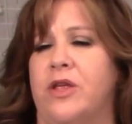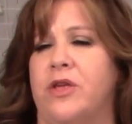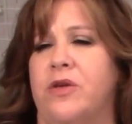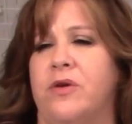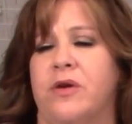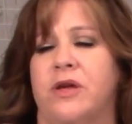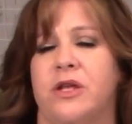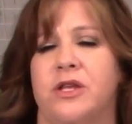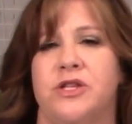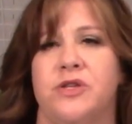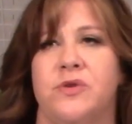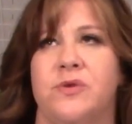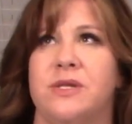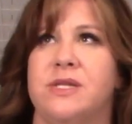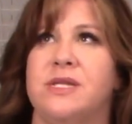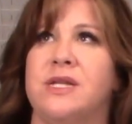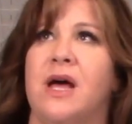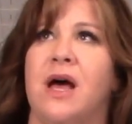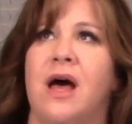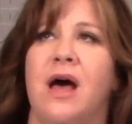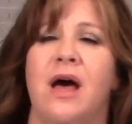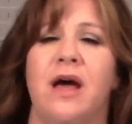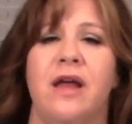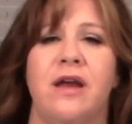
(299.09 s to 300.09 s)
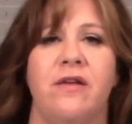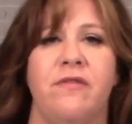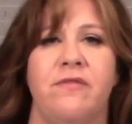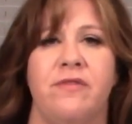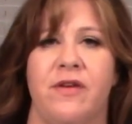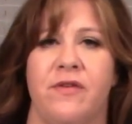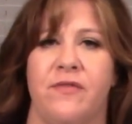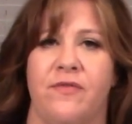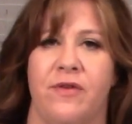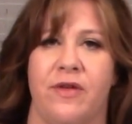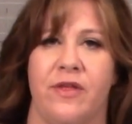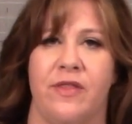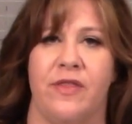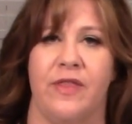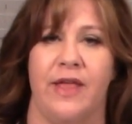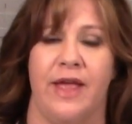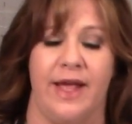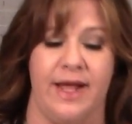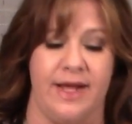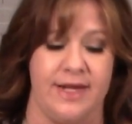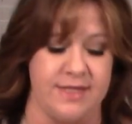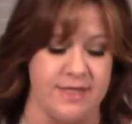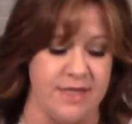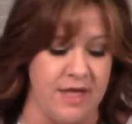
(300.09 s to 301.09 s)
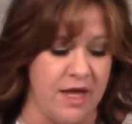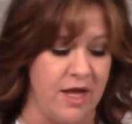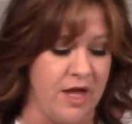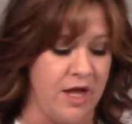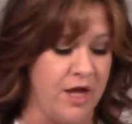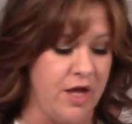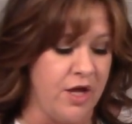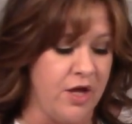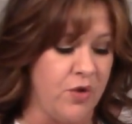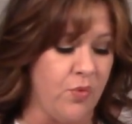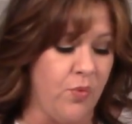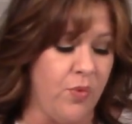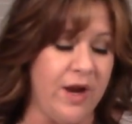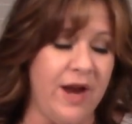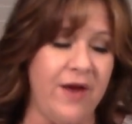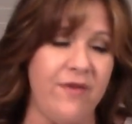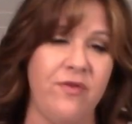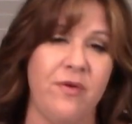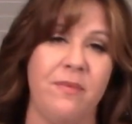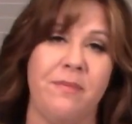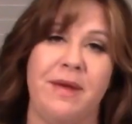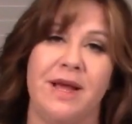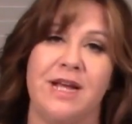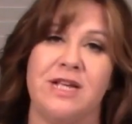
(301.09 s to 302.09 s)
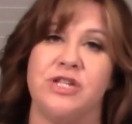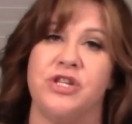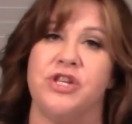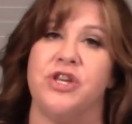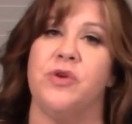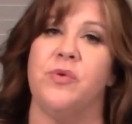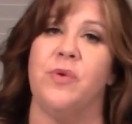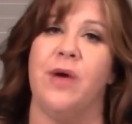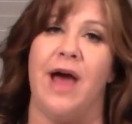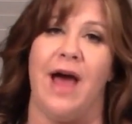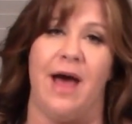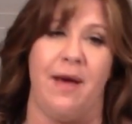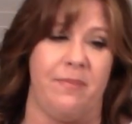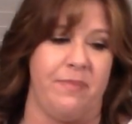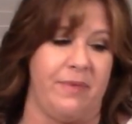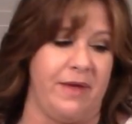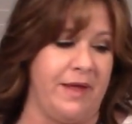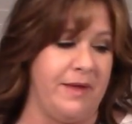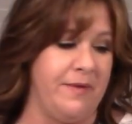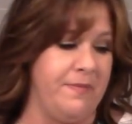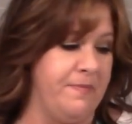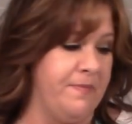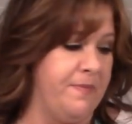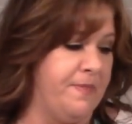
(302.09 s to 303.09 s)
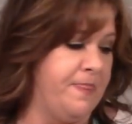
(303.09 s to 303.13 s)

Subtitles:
You could do a ton of different things. Whatever makes you happy.